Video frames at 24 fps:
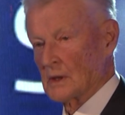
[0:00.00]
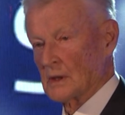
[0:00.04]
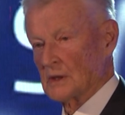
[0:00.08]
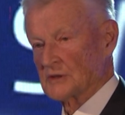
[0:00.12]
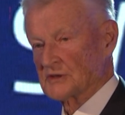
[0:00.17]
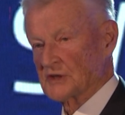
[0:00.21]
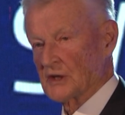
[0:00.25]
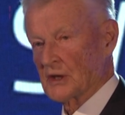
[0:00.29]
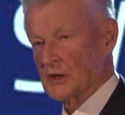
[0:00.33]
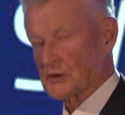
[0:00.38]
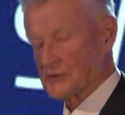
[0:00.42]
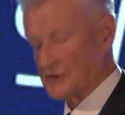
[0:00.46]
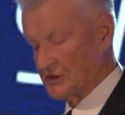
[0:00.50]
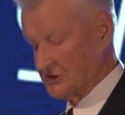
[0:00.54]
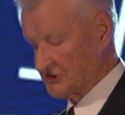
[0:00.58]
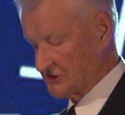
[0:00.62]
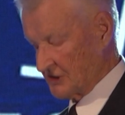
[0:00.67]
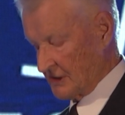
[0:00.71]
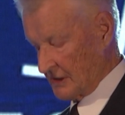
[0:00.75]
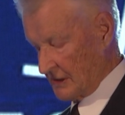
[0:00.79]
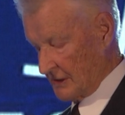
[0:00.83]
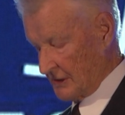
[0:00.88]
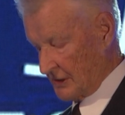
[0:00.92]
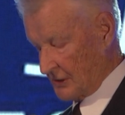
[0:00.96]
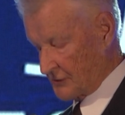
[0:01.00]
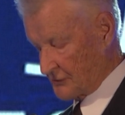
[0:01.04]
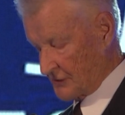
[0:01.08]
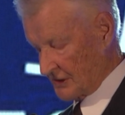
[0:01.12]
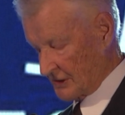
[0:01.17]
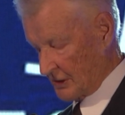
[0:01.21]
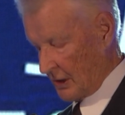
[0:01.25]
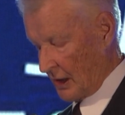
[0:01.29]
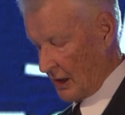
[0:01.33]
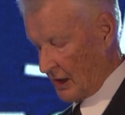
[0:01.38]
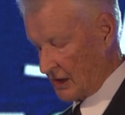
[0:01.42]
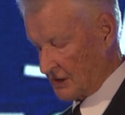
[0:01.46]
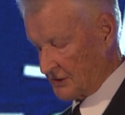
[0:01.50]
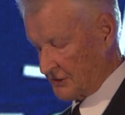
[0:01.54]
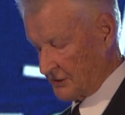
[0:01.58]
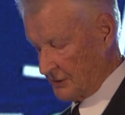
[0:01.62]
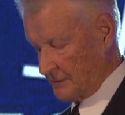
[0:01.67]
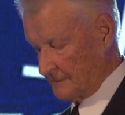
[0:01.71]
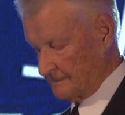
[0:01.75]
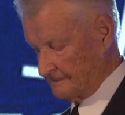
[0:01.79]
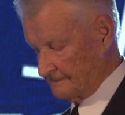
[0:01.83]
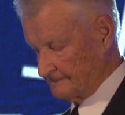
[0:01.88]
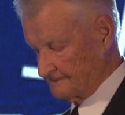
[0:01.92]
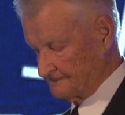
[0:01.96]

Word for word: is increasingly gridlocked